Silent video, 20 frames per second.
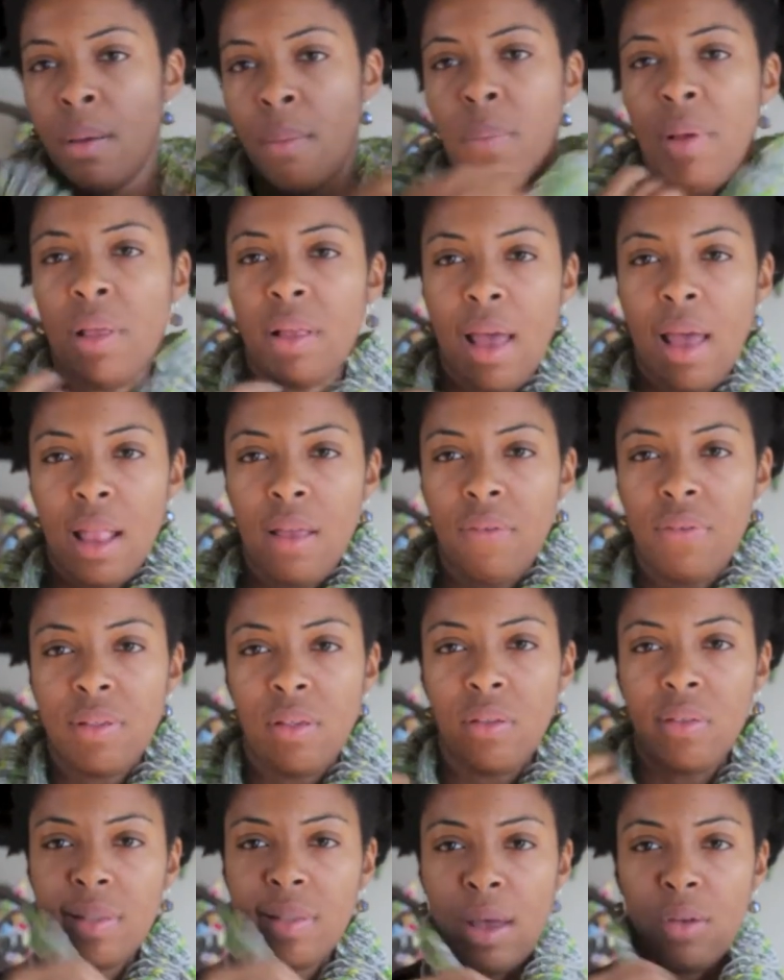but kind of
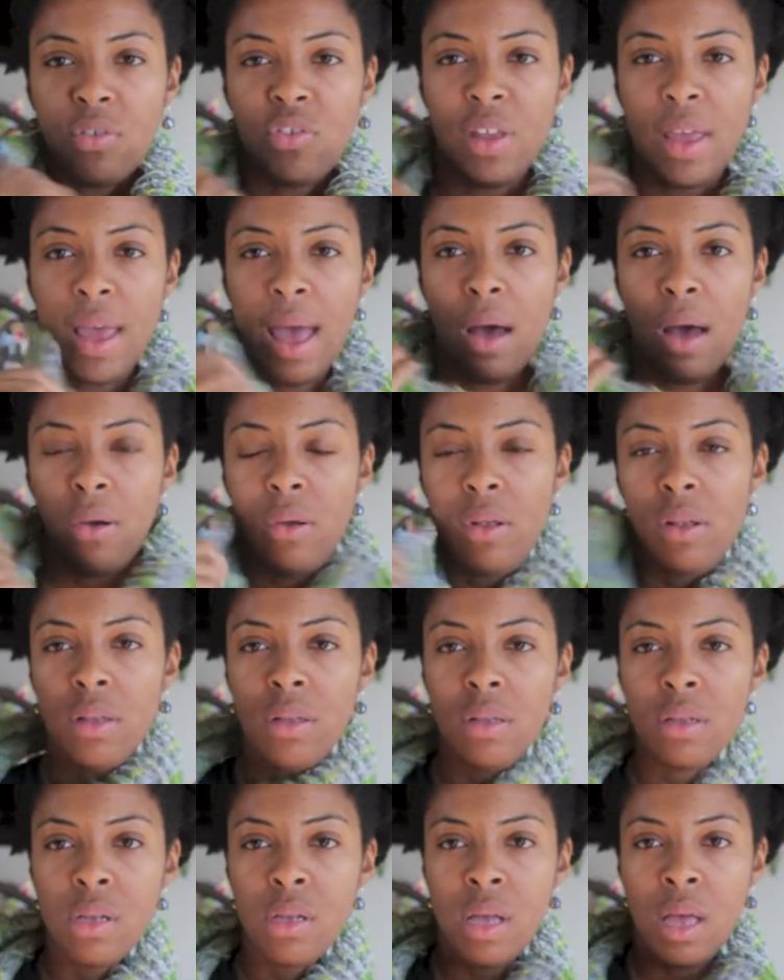still slouchy cowl,
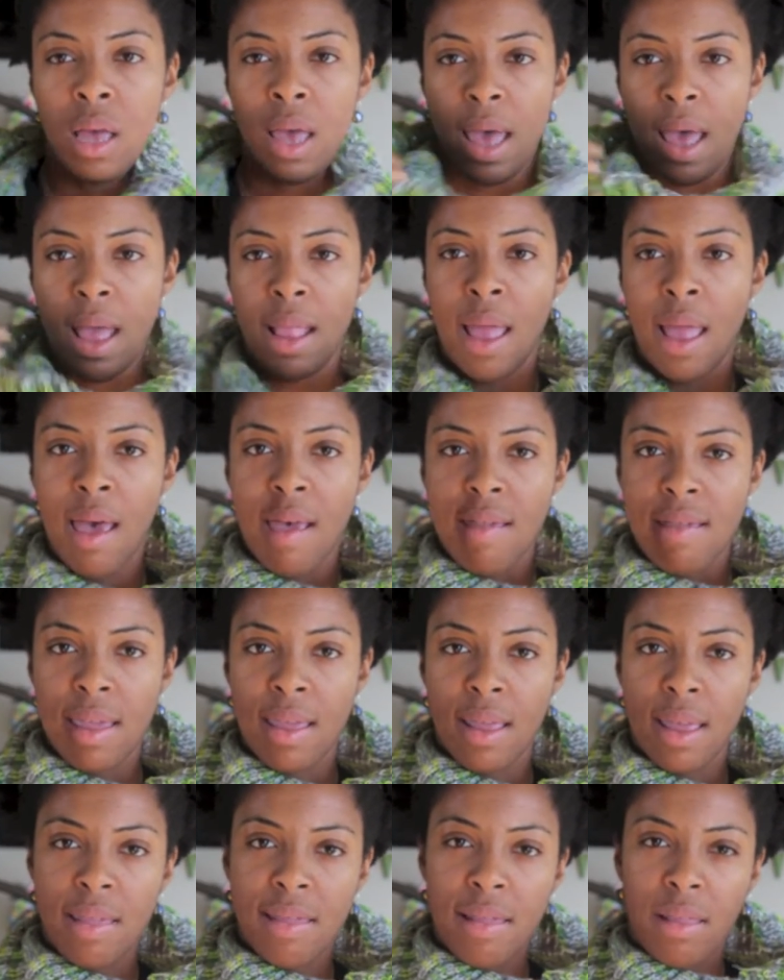and as
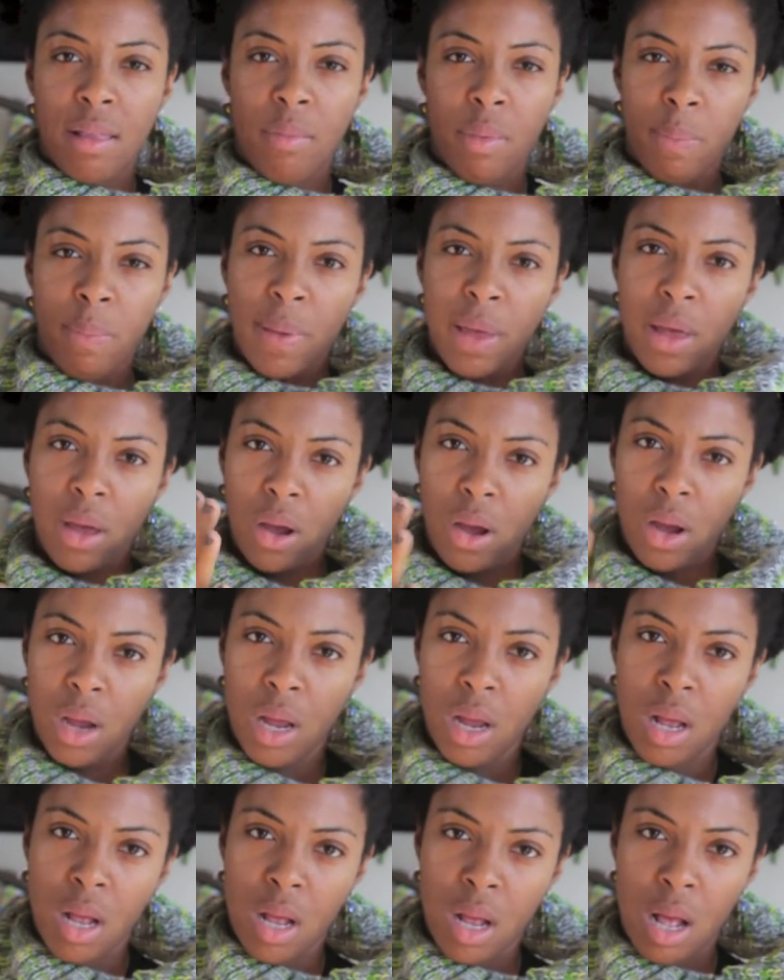it gets a little bit bigger,
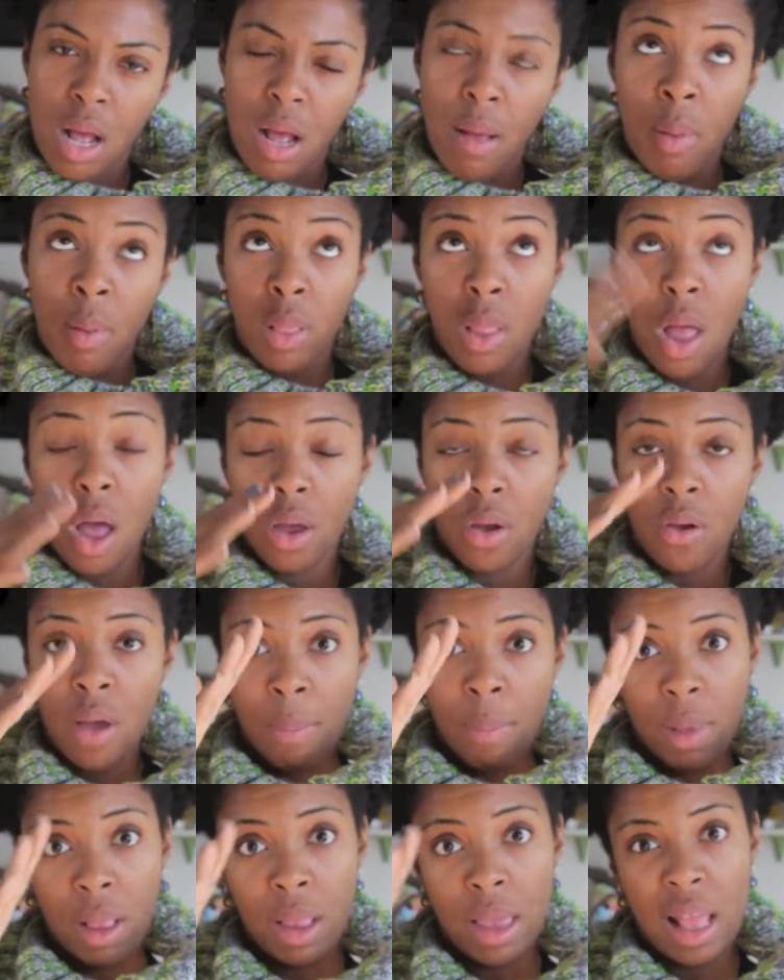longer,
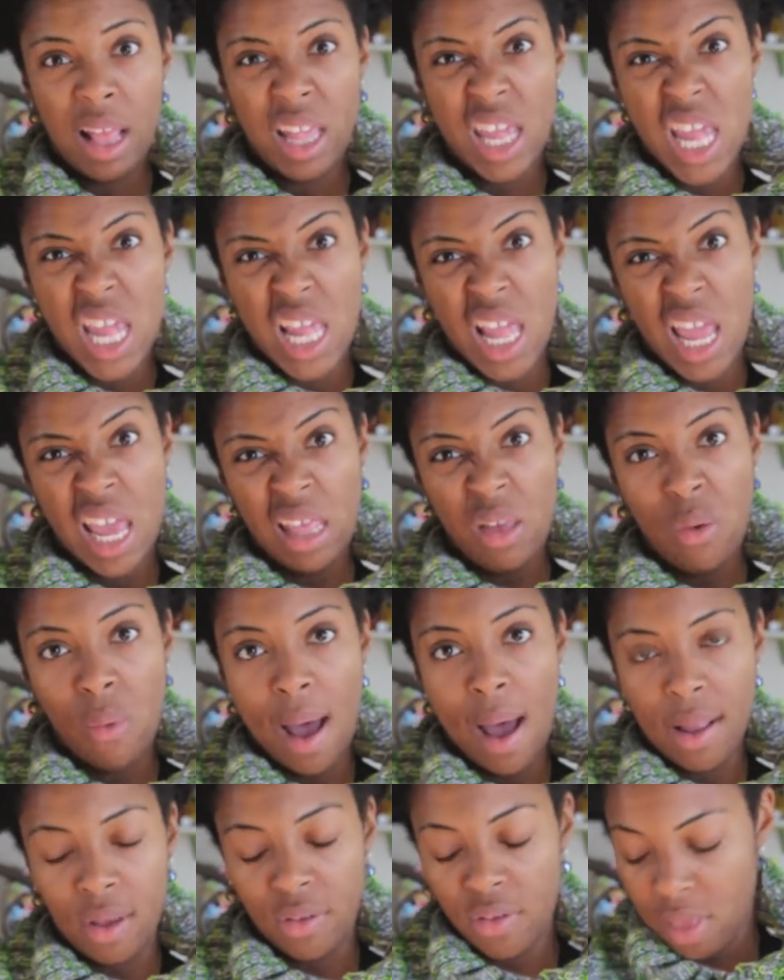I'm going to get it slightly
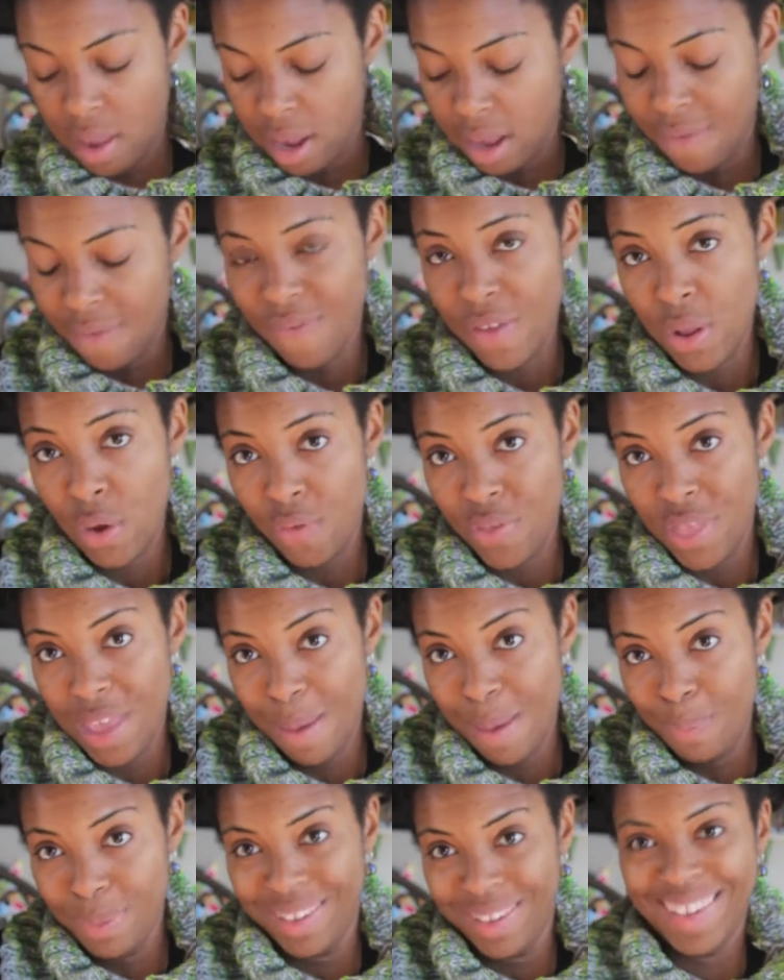wider so that it can fit over the
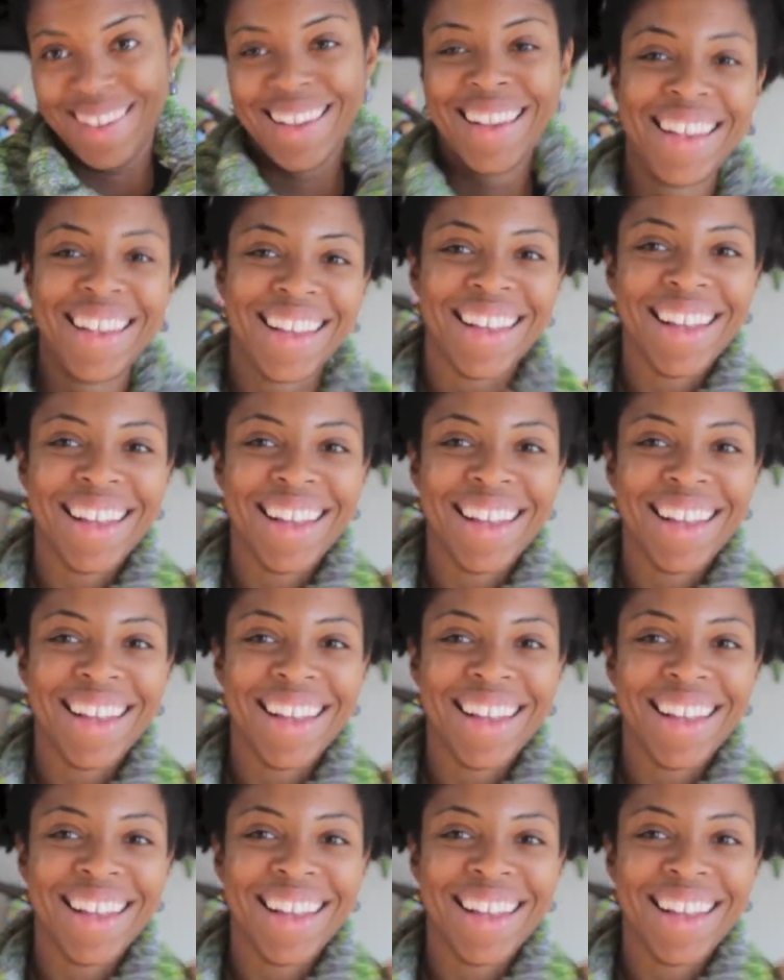hips.